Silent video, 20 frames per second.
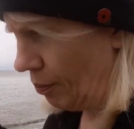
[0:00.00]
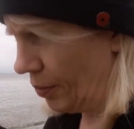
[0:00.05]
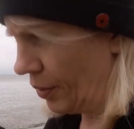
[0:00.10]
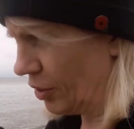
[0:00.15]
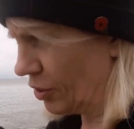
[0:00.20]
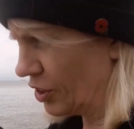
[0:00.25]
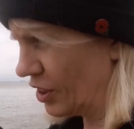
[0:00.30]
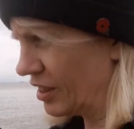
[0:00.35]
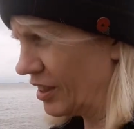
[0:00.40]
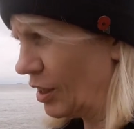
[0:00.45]

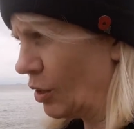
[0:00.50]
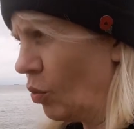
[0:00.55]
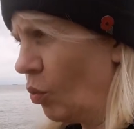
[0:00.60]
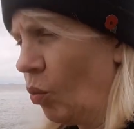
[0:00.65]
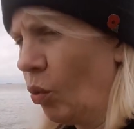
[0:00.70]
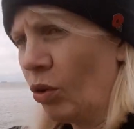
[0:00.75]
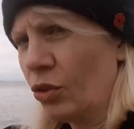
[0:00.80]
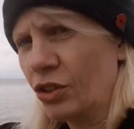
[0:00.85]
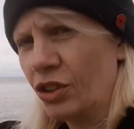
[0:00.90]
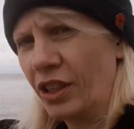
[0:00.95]
because I
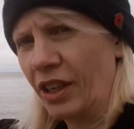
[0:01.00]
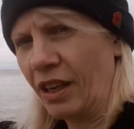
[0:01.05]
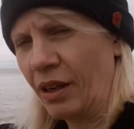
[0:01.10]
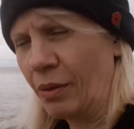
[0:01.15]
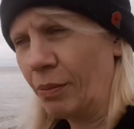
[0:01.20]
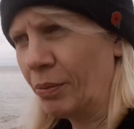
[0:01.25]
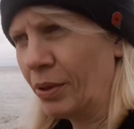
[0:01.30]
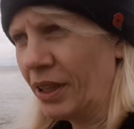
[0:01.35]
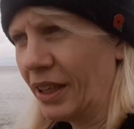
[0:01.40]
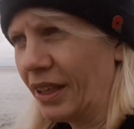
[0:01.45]
didn't want it
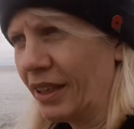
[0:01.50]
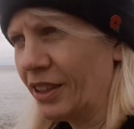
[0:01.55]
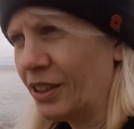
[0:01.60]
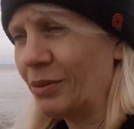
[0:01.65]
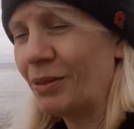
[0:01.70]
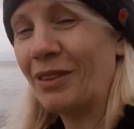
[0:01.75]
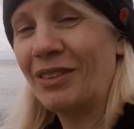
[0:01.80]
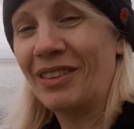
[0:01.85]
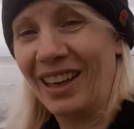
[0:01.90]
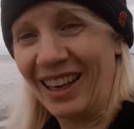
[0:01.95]
completely
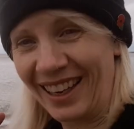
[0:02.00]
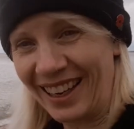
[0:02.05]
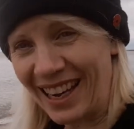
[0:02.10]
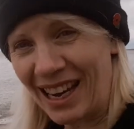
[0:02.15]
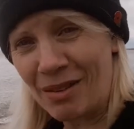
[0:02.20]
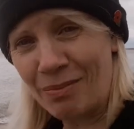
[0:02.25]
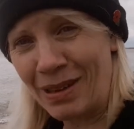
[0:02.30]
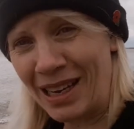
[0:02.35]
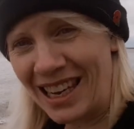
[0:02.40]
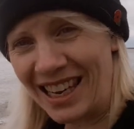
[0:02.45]
smooth.
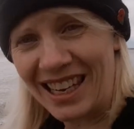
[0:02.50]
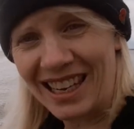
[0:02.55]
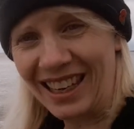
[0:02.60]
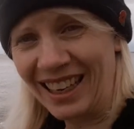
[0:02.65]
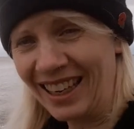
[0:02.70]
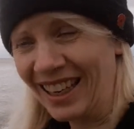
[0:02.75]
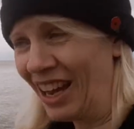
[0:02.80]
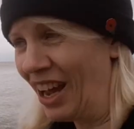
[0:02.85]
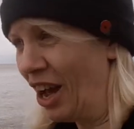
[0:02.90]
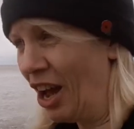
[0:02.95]
Get me!
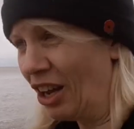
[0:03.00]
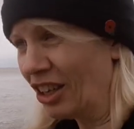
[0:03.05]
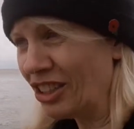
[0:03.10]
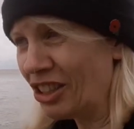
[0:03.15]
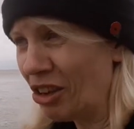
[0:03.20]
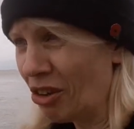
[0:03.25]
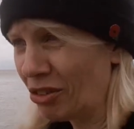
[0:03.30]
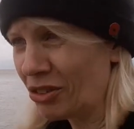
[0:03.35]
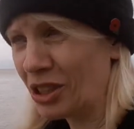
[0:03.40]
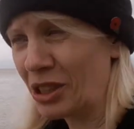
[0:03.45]

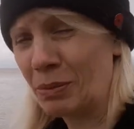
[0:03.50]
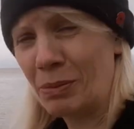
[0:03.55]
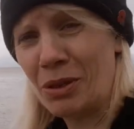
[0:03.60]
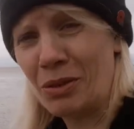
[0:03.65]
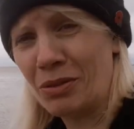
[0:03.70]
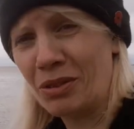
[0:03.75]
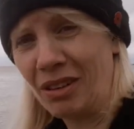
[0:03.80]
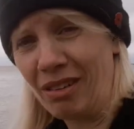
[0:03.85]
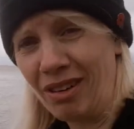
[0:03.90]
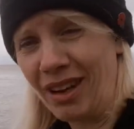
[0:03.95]
Not
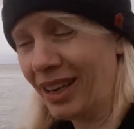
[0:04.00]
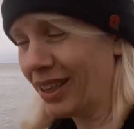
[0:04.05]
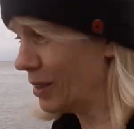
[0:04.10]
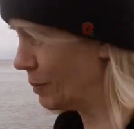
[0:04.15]
smooth long